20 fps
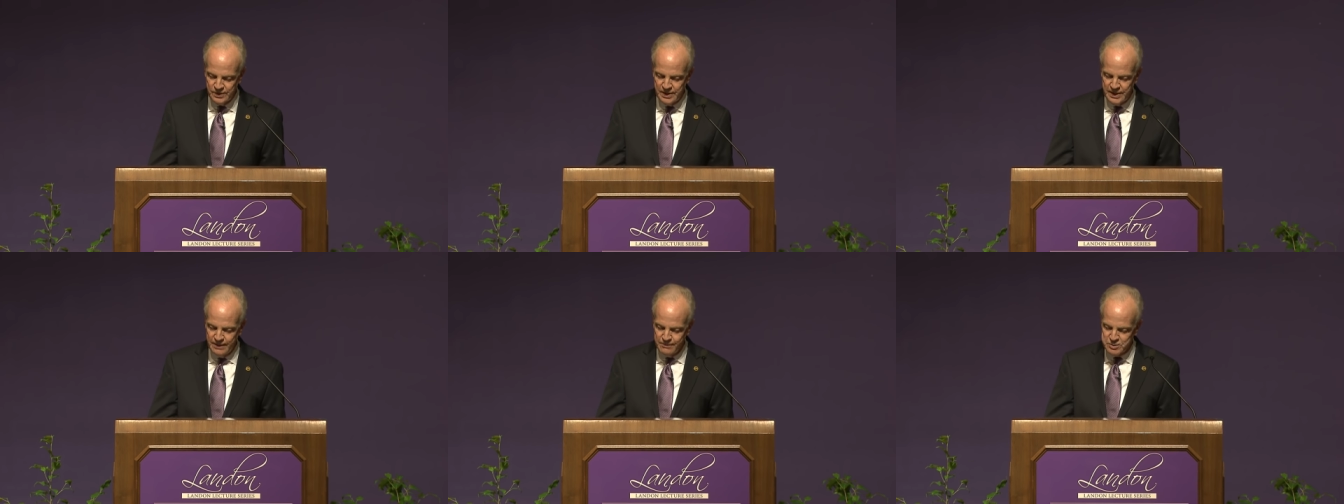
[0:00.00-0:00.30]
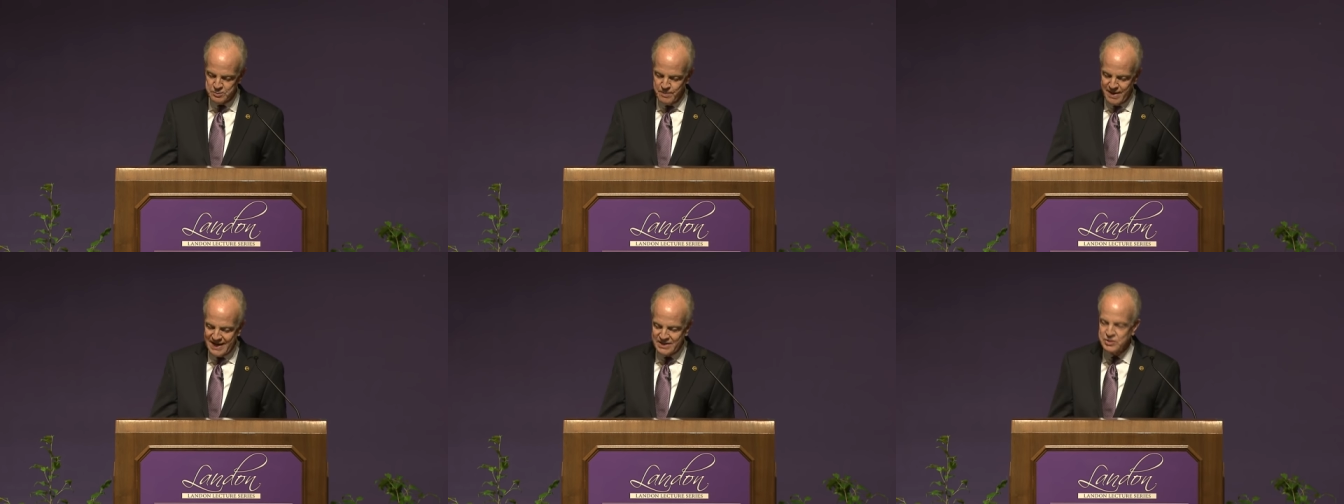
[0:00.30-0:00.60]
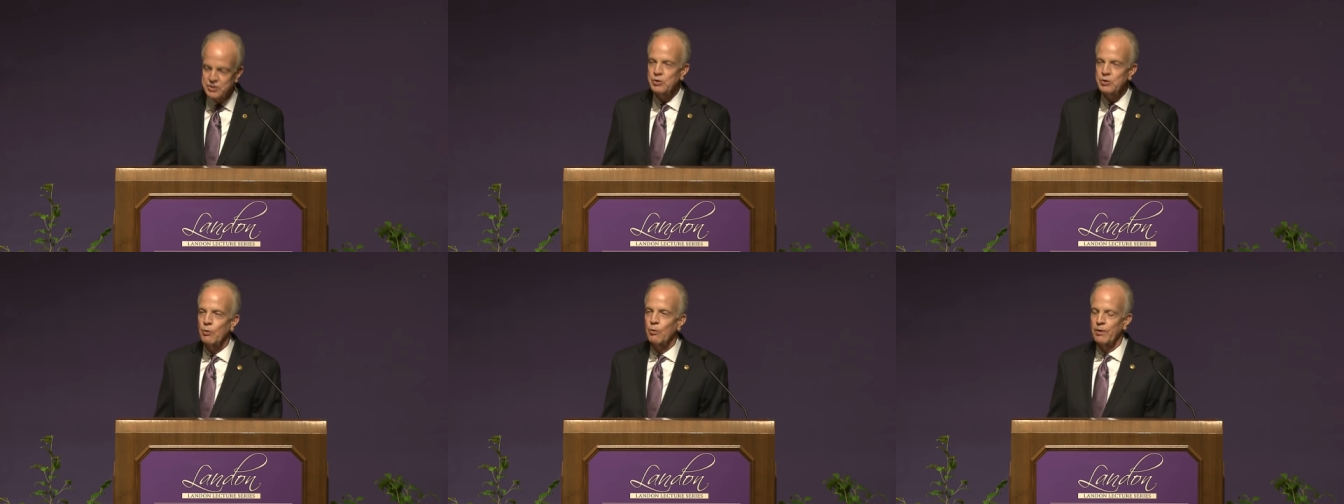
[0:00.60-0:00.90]
It was Matt's
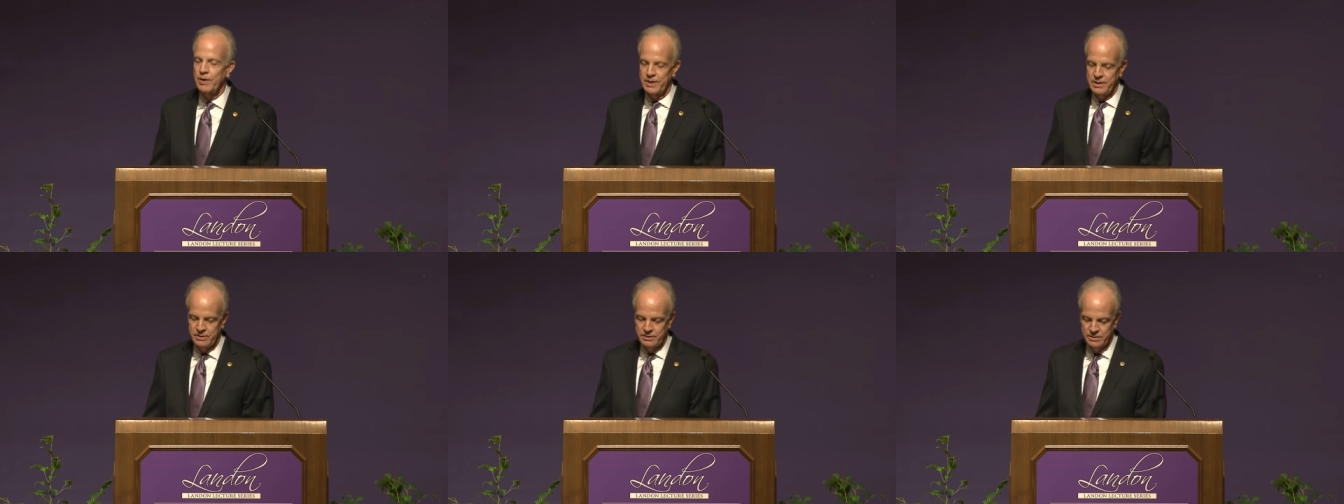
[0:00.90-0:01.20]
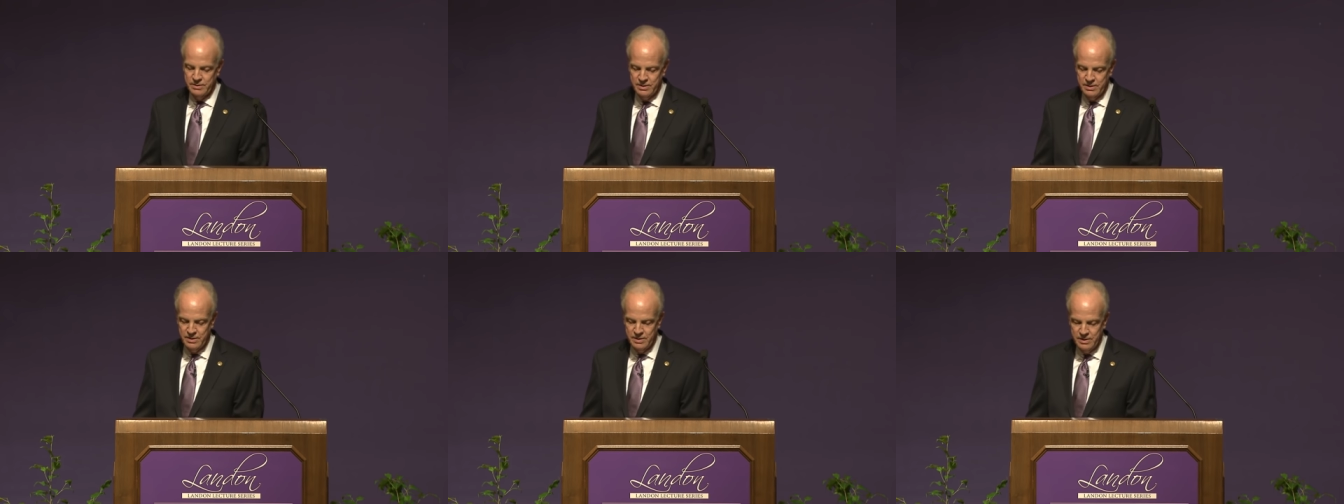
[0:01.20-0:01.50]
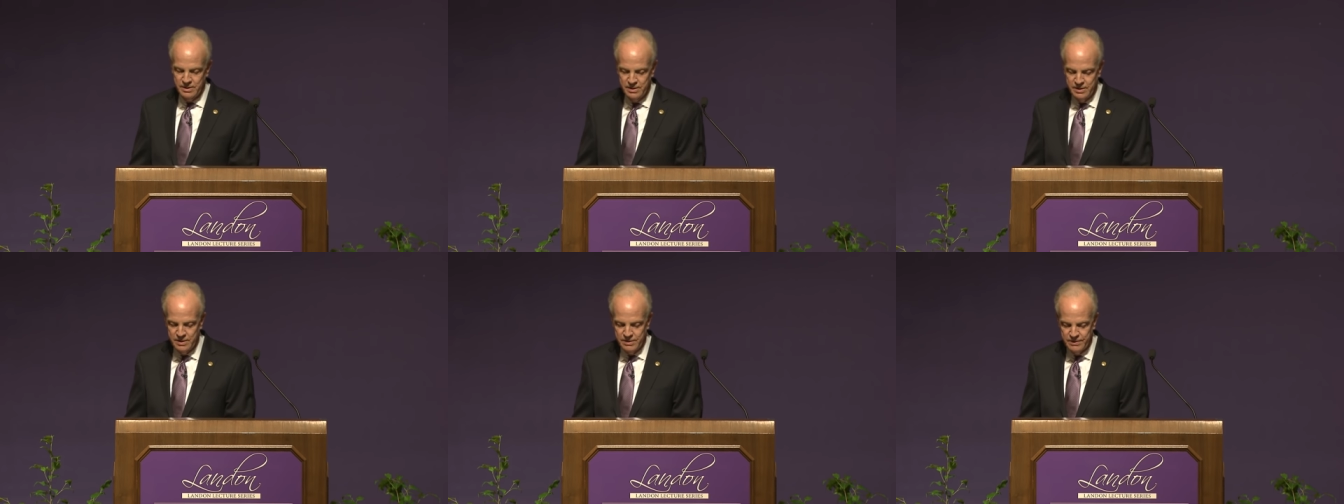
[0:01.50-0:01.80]
story
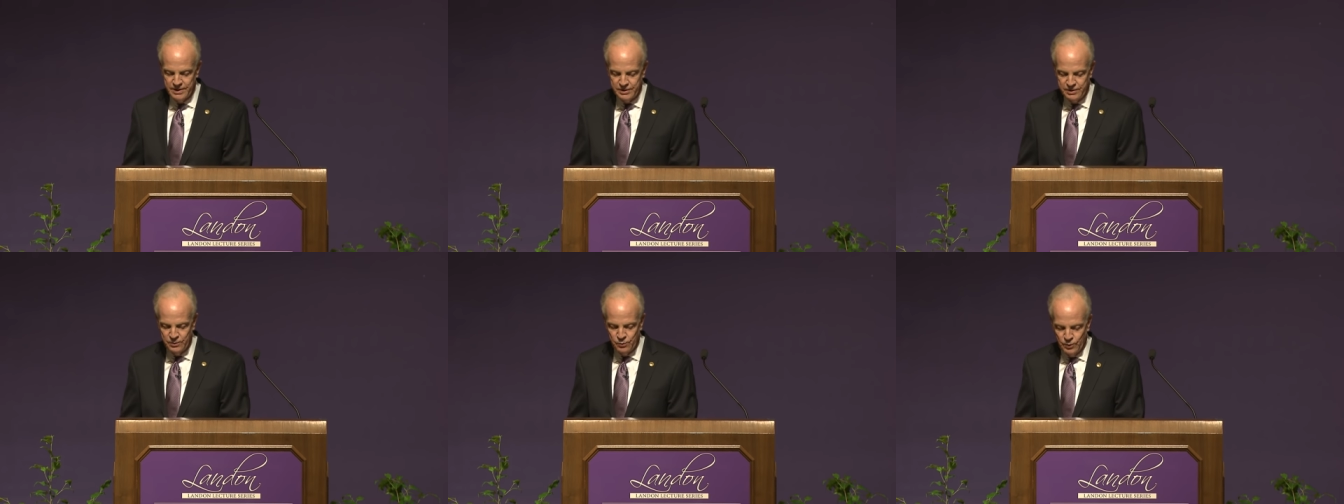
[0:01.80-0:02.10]
that